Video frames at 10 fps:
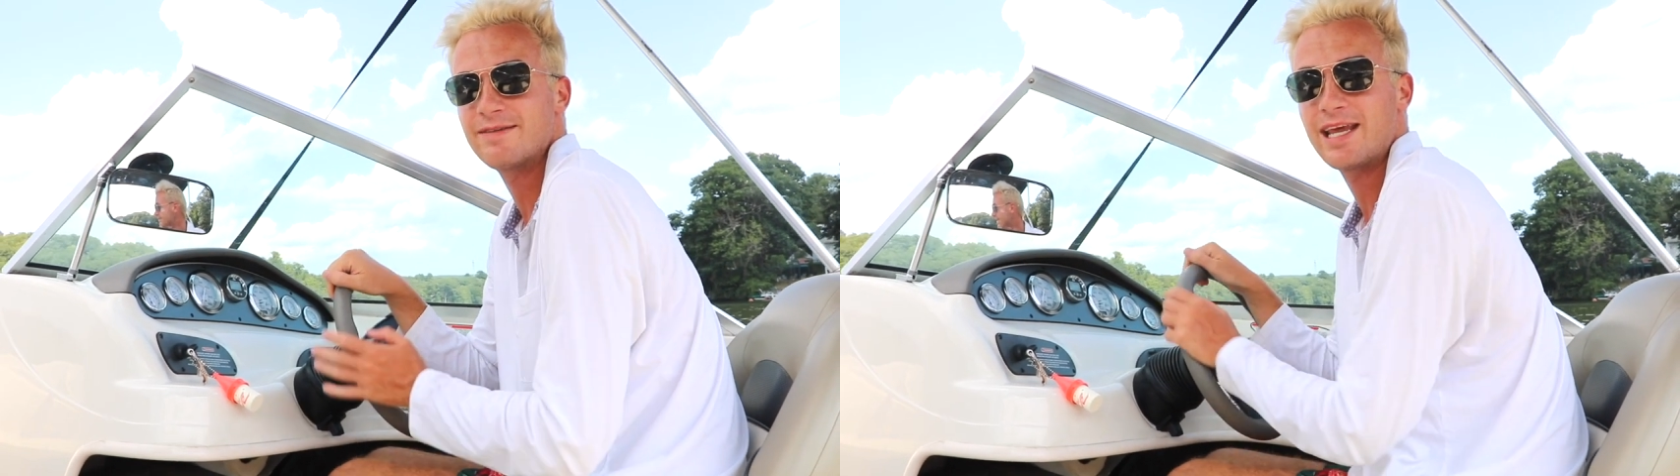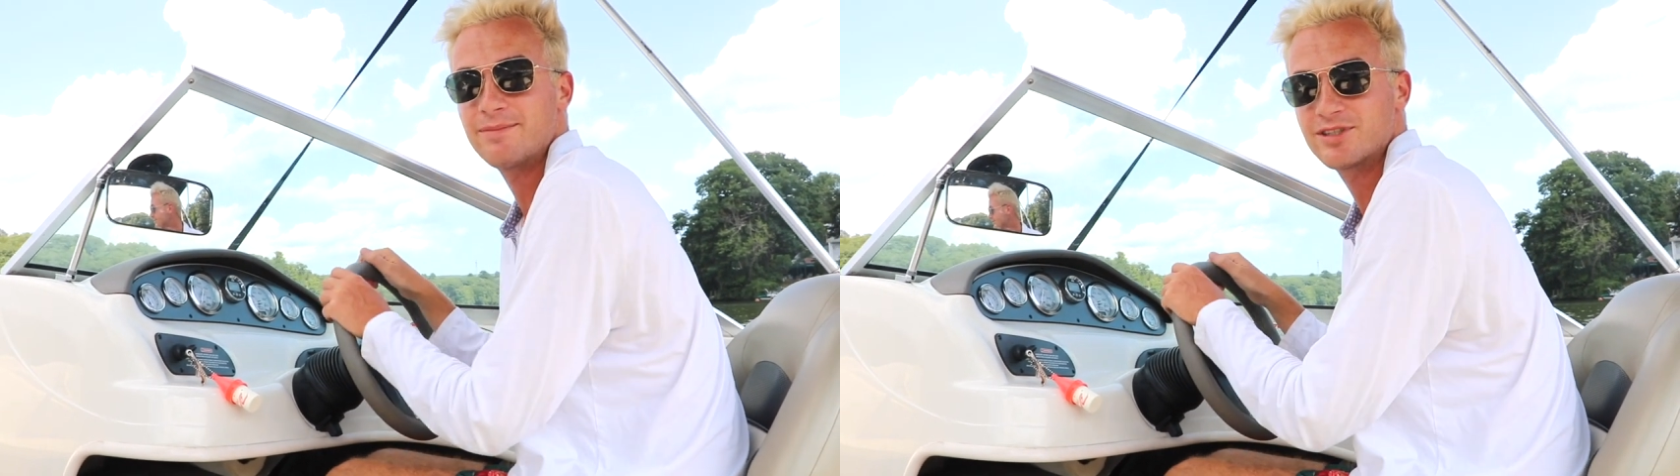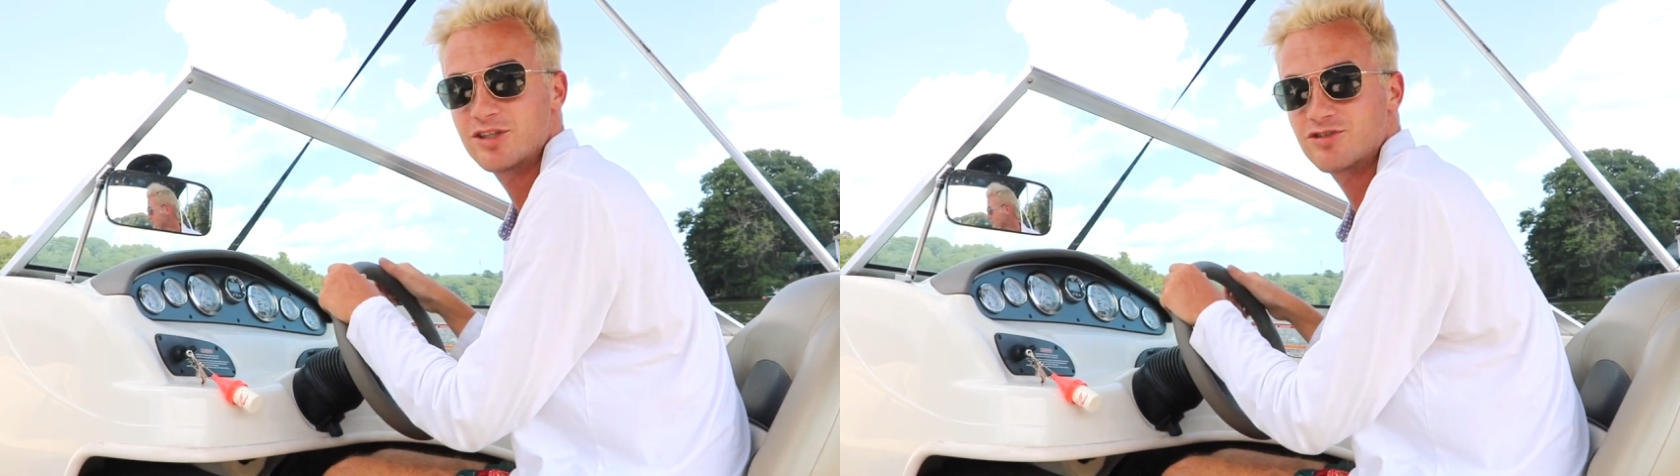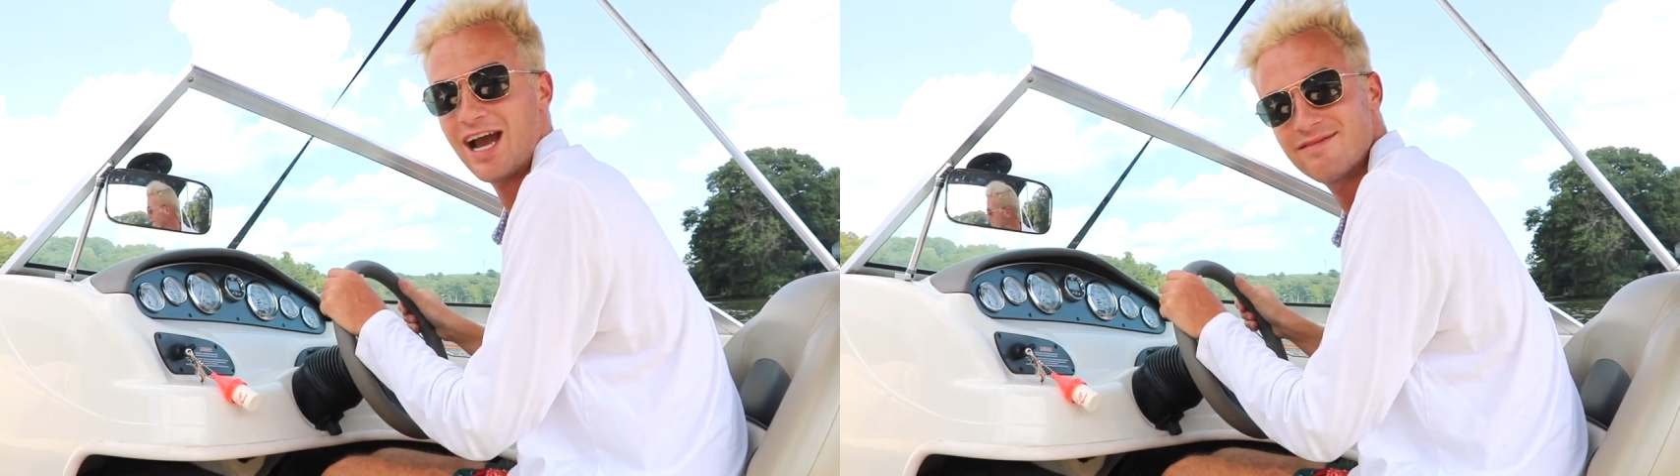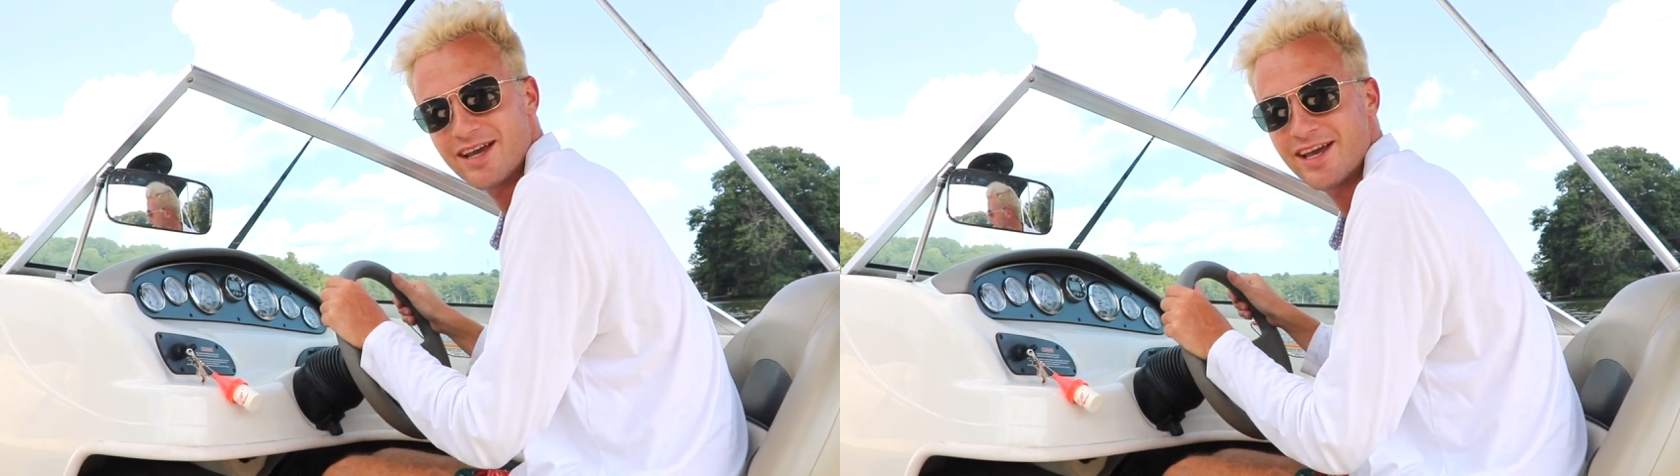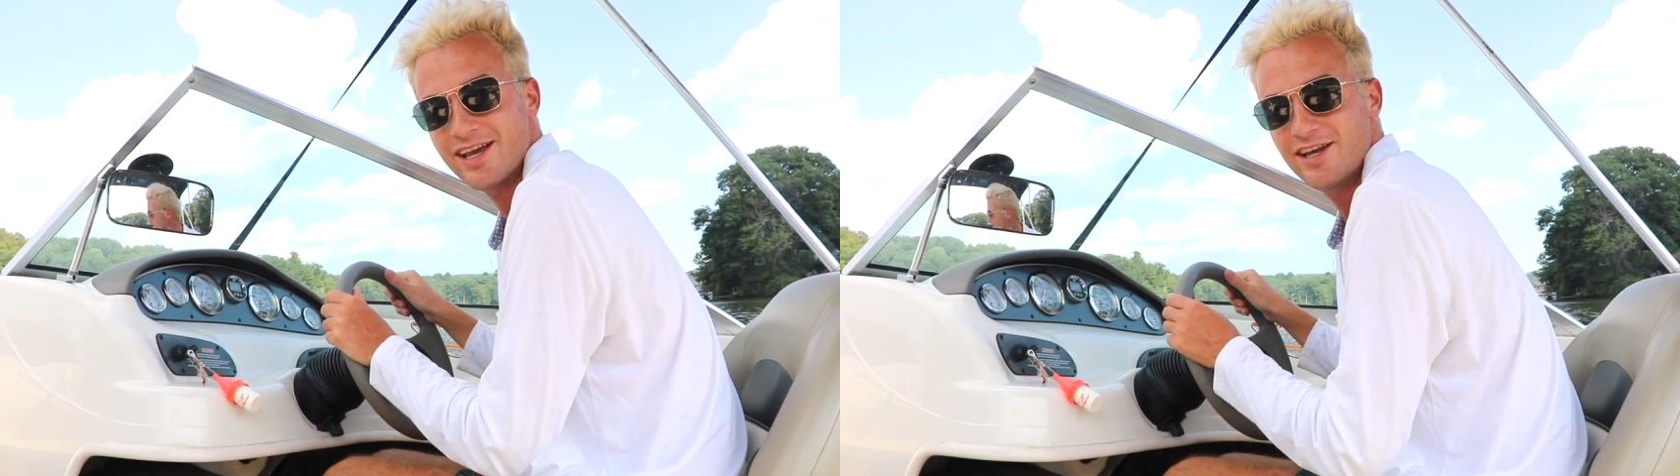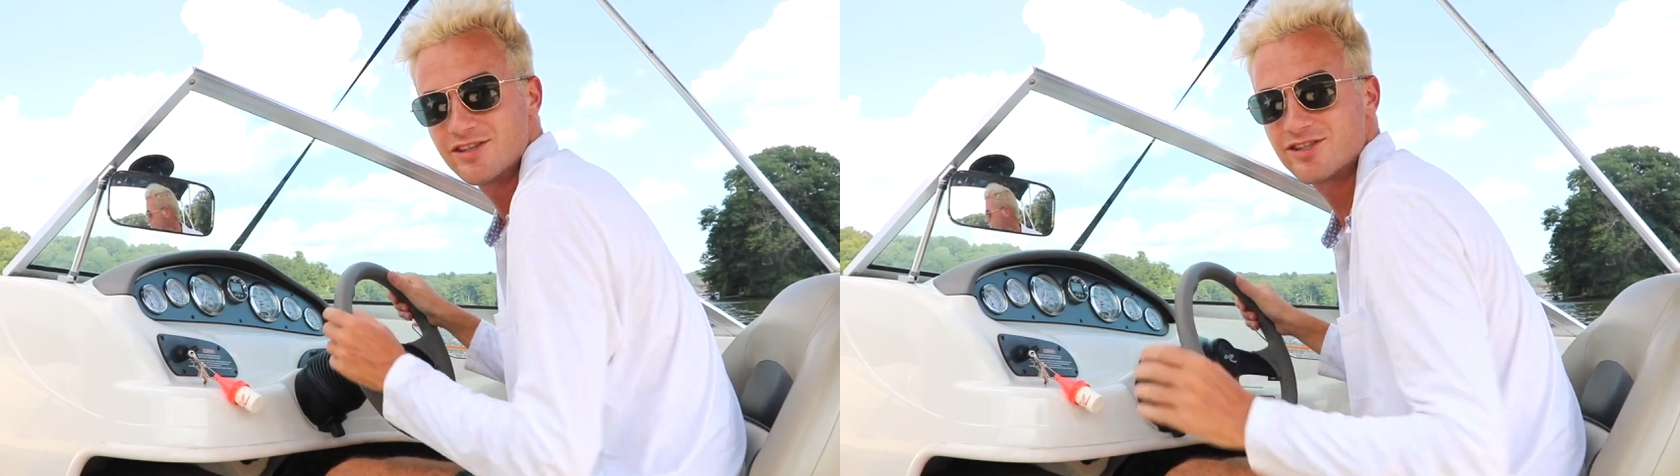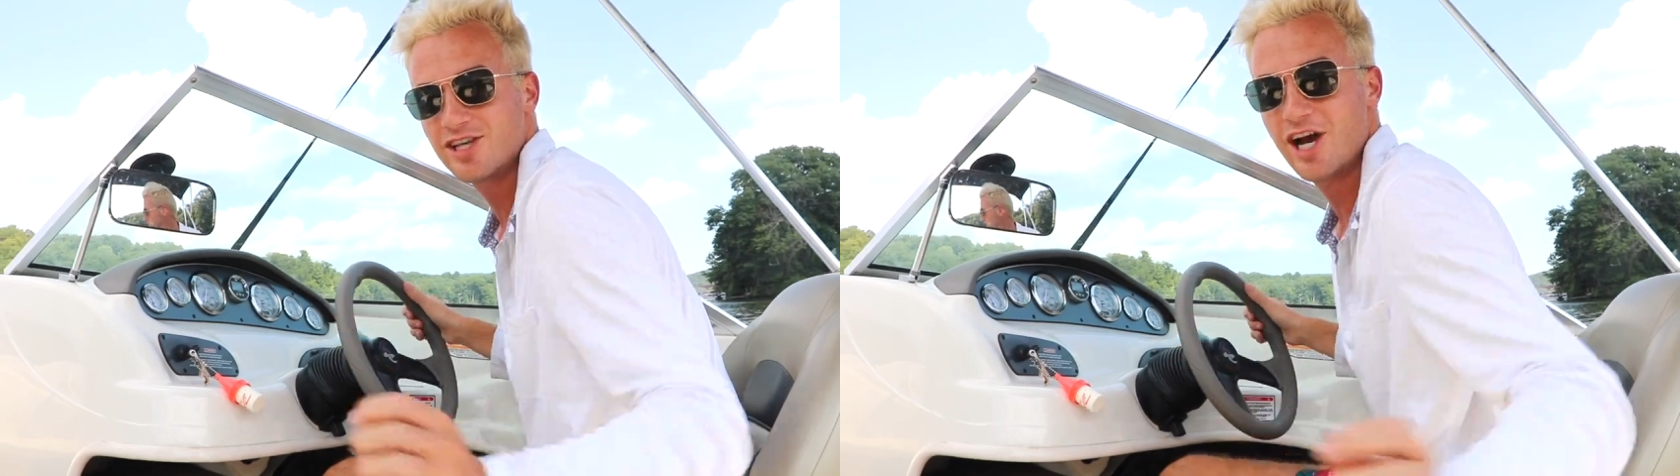I've been able to drive it.
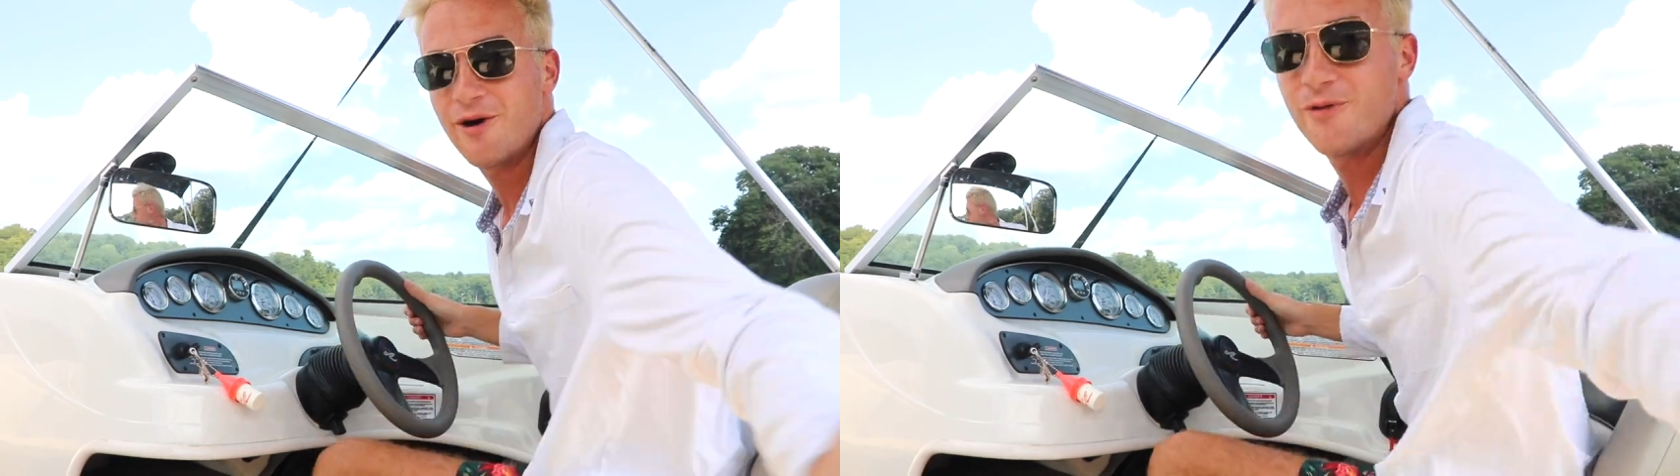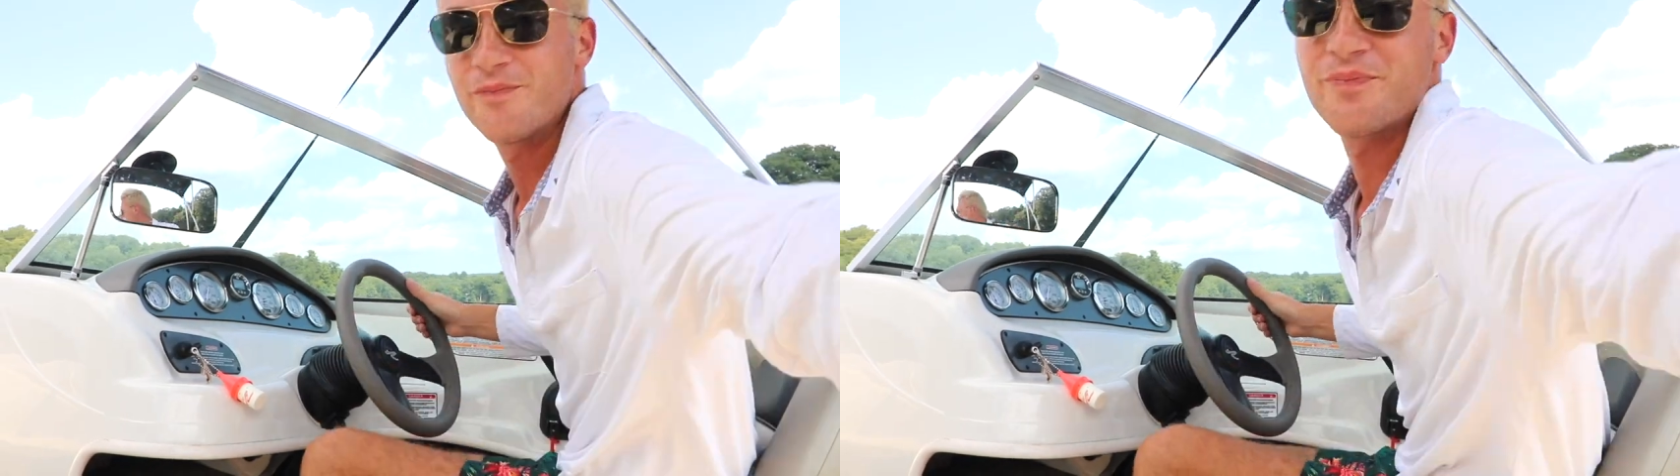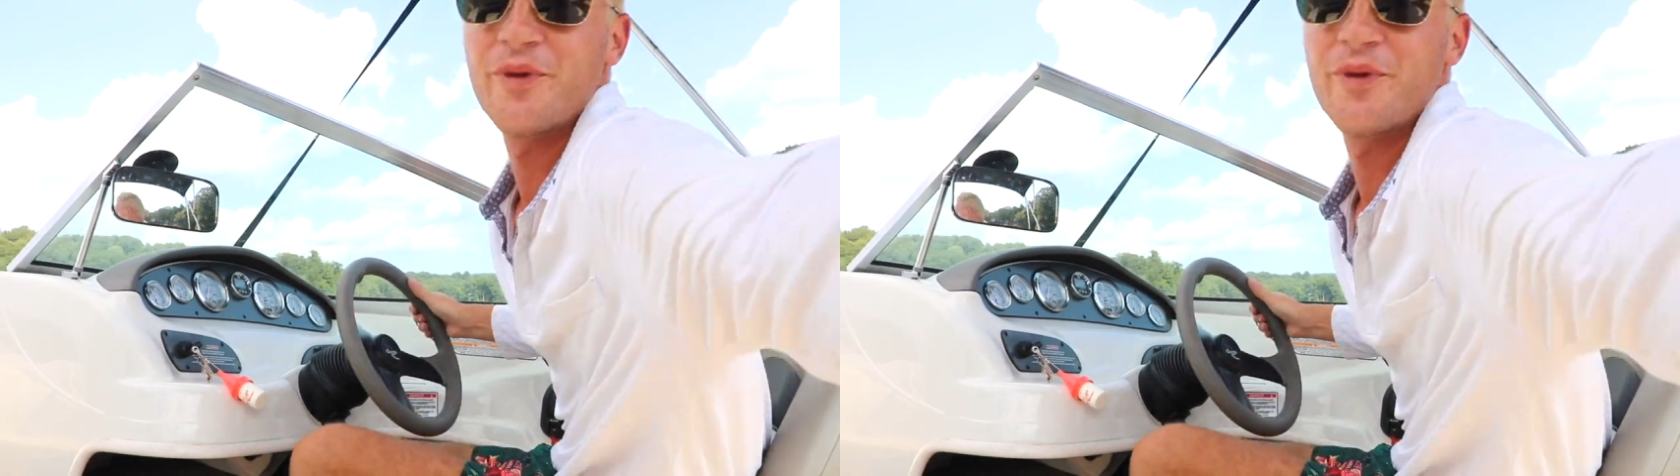So,